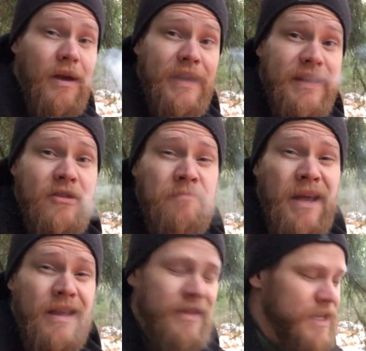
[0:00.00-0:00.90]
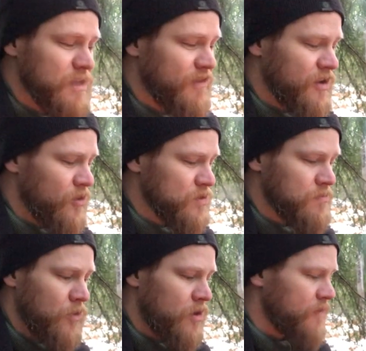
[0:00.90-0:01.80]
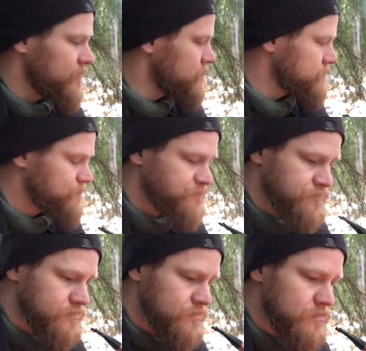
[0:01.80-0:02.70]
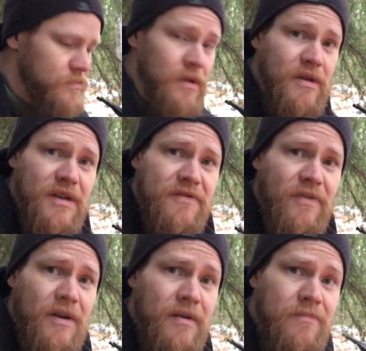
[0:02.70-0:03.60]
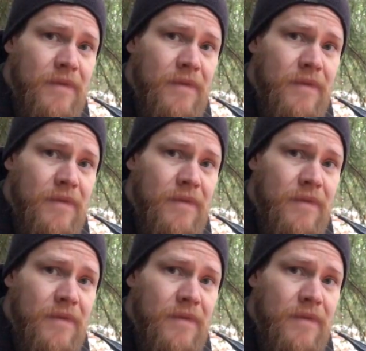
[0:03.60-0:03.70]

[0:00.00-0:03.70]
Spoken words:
I need to make these videos more often. It's fun.